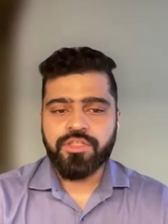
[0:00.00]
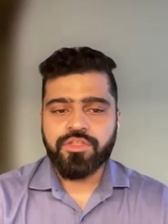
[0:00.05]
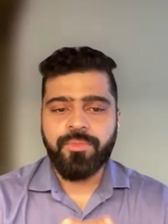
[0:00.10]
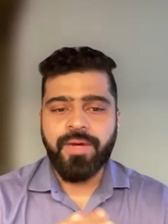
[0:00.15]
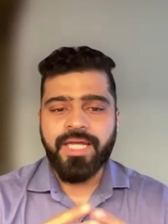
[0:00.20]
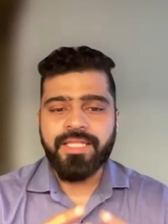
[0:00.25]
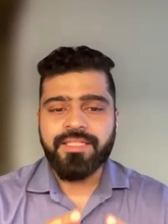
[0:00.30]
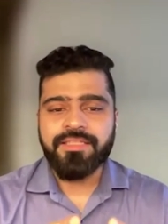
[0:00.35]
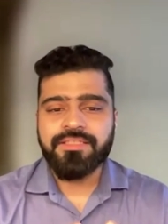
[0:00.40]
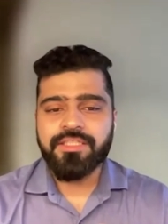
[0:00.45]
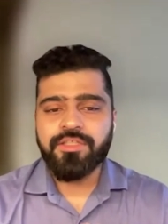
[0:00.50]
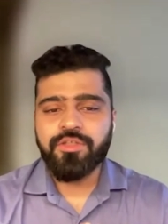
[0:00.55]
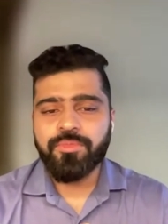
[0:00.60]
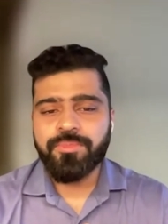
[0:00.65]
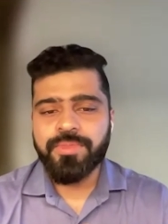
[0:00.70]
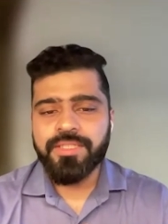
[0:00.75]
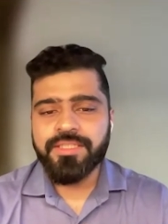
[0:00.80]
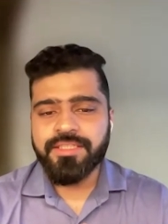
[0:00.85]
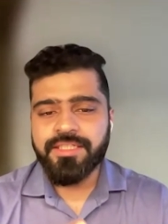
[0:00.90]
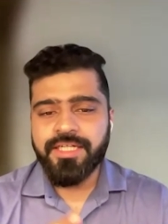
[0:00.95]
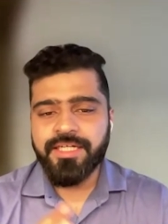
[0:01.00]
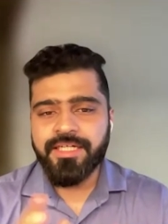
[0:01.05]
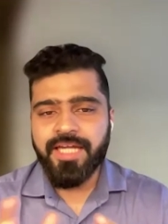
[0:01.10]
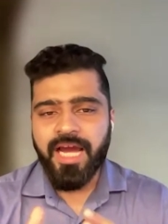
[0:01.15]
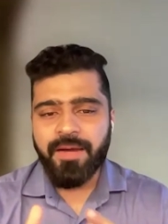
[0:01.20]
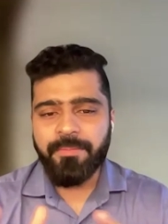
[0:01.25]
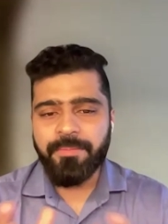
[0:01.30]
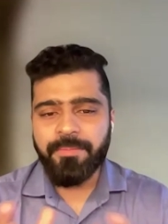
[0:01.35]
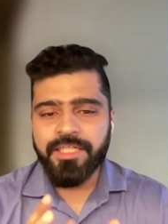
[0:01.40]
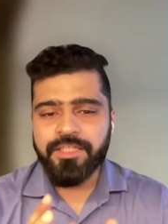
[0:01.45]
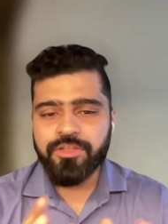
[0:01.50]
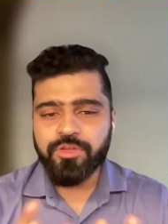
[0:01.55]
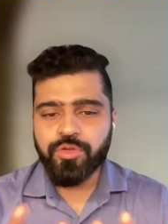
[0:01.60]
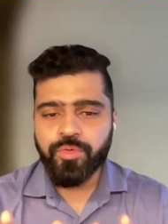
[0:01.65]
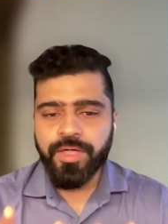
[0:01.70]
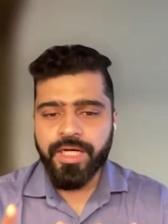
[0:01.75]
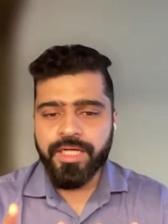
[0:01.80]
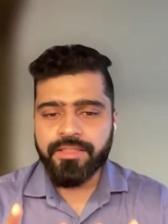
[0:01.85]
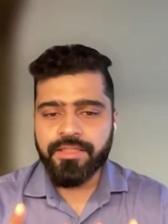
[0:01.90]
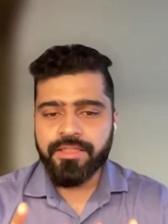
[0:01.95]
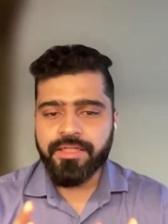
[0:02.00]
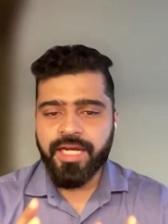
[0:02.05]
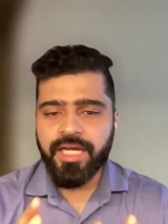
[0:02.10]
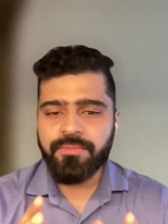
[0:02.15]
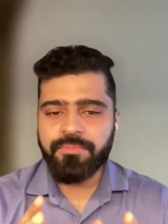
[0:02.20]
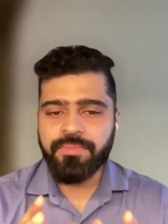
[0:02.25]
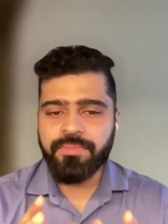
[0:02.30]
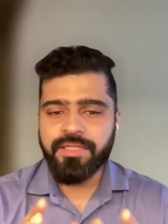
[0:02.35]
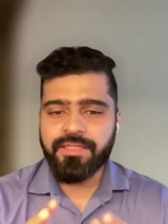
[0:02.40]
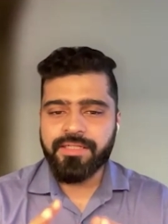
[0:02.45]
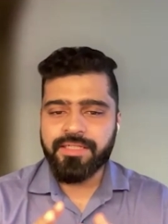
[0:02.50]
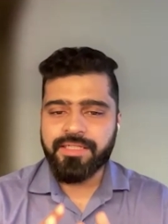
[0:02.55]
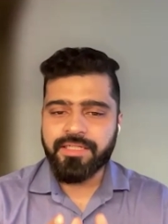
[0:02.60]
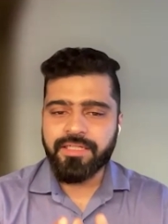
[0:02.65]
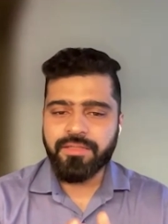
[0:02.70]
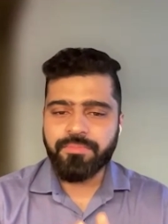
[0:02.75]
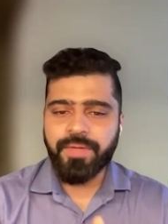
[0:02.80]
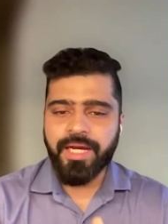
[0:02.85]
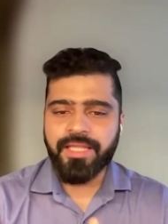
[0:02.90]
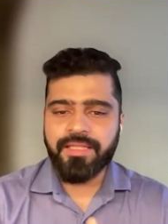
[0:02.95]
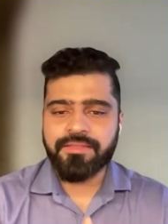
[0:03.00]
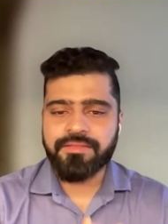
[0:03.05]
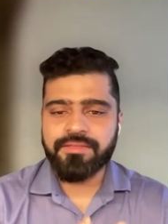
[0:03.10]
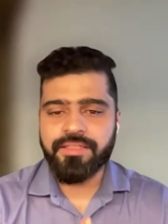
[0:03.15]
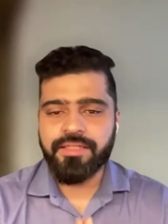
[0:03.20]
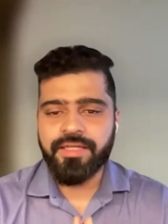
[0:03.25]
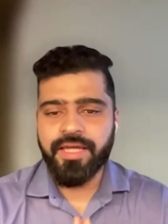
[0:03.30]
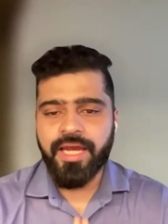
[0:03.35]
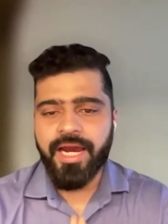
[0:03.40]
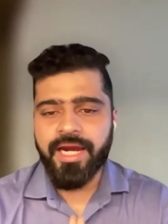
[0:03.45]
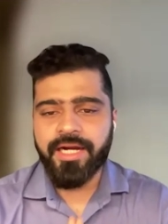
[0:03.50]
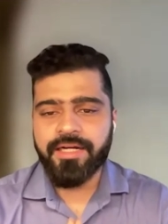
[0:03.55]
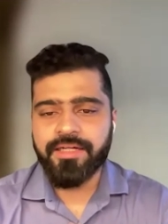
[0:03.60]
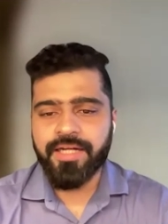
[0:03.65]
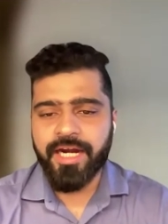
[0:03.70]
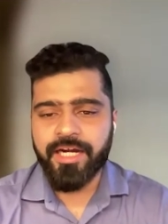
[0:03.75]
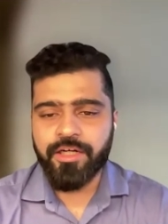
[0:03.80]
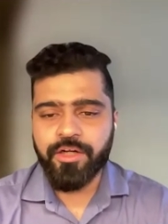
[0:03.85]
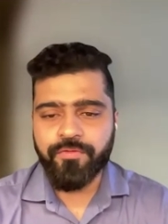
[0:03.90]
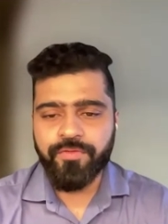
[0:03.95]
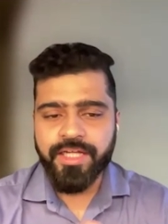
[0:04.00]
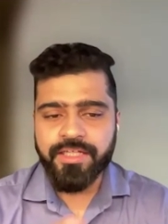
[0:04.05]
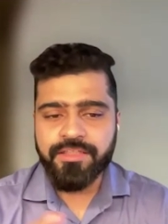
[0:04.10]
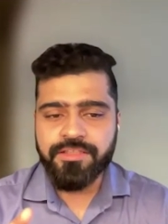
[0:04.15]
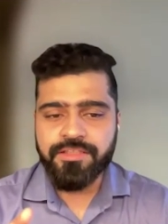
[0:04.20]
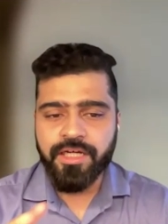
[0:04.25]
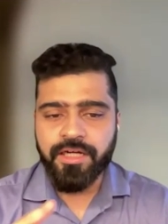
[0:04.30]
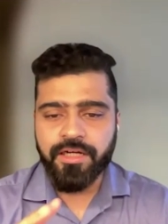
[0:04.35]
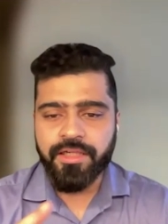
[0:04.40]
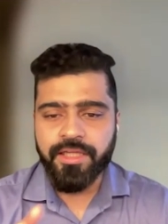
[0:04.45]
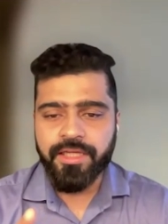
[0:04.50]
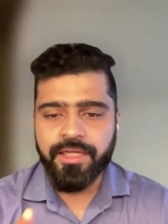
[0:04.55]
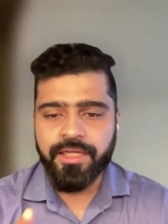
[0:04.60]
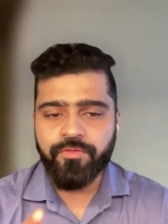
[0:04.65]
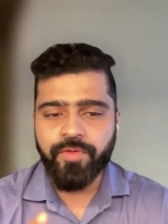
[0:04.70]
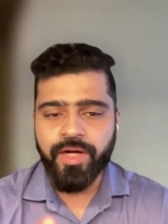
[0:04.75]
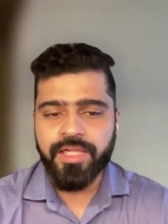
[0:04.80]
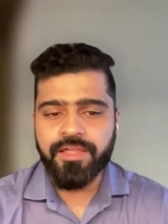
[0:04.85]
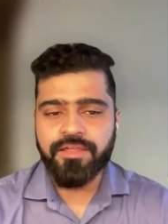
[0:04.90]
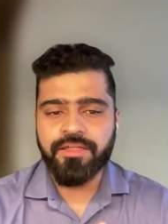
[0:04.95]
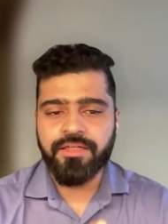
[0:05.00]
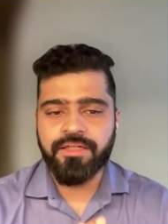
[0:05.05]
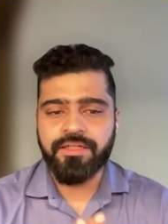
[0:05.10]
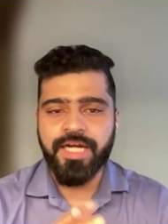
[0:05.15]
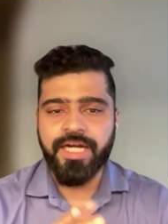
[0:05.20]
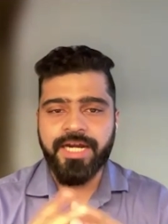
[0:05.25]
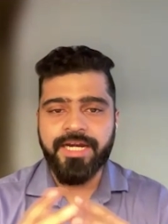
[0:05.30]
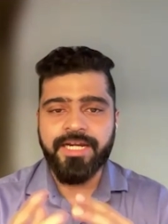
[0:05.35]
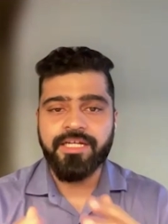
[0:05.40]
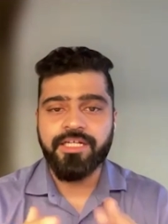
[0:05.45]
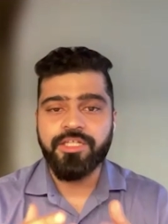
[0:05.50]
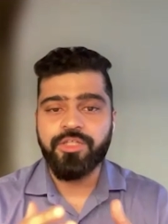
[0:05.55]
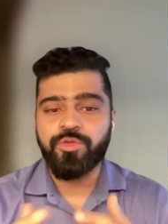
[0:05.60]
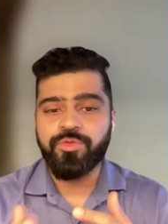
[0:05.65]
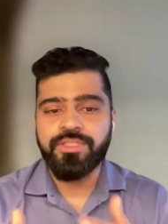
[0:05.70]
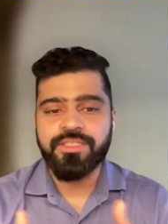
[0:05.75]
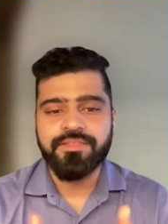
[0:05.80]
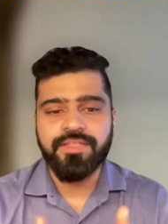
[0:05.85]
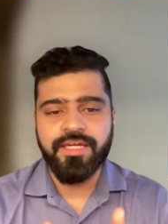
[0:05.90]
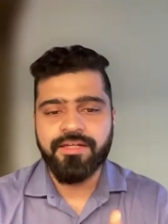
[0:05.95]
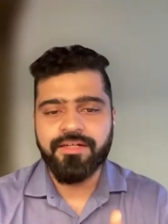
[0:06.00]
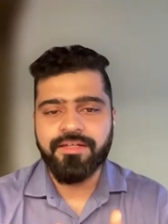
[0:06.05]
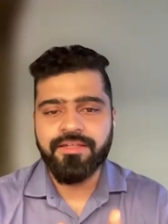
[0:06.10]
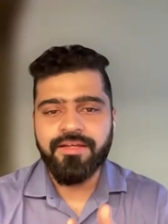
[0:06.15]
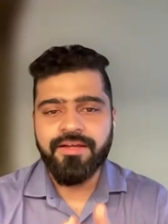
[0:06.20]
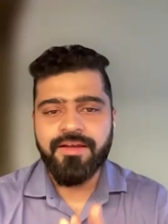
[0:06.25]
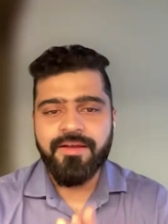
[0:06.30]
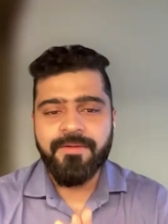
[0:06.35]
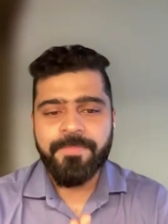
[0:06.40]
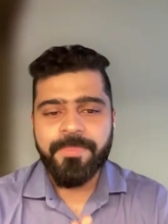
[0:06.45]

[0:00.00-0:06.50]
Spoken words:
So managing obesity and diabetes together can be a real balancing act, kind of like juggling while riding a unicycle.